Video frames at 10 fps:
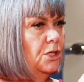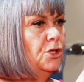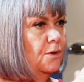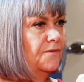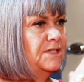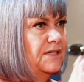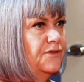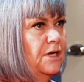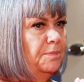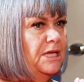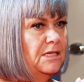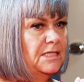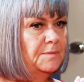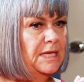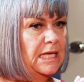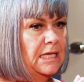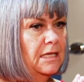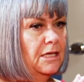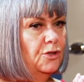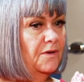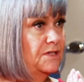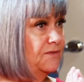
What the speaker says: you have a different opinion to me, you have a